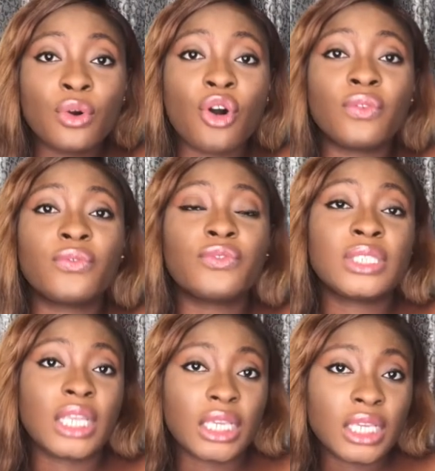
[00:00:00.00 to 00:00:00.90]
of
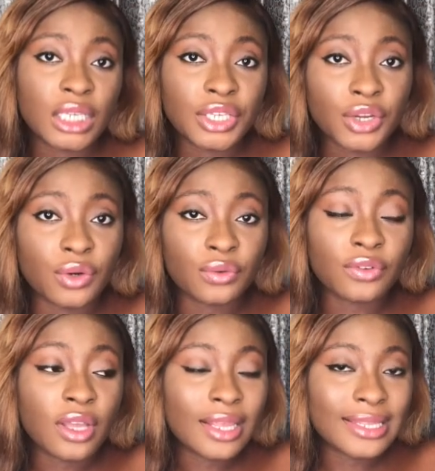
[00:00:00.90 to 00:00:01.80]
taking care of
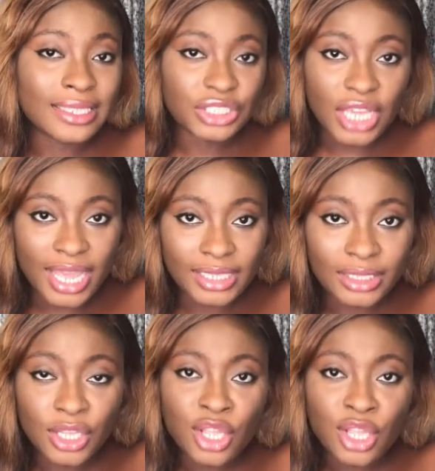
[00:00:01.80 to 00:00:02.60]
this child.